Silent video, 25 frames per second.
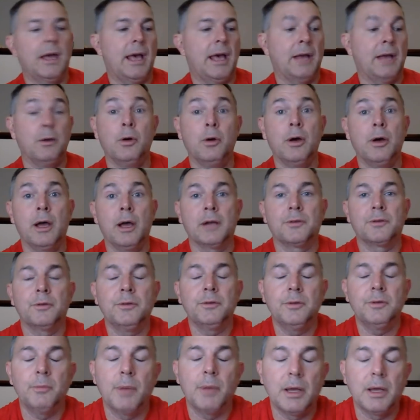I had no
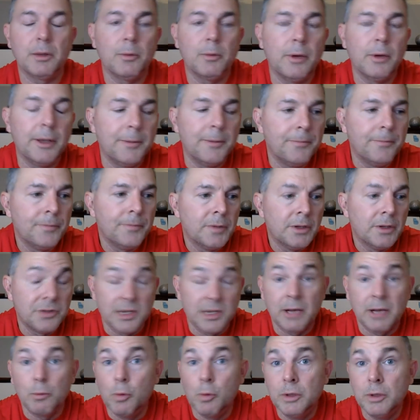electricity, by the way.
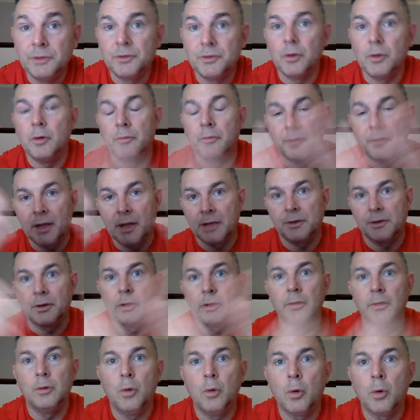She had a wood stove, thank the
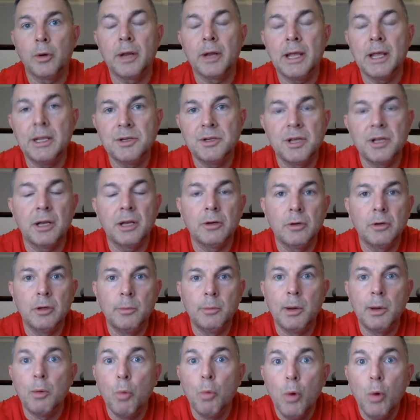good Lord, and she had a
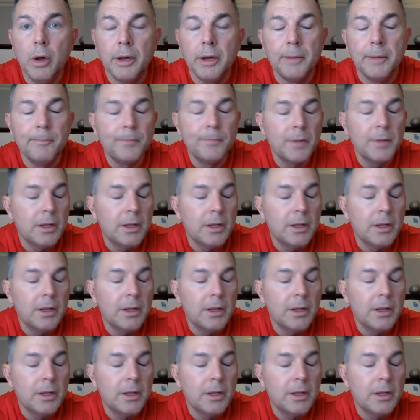little bit of wood.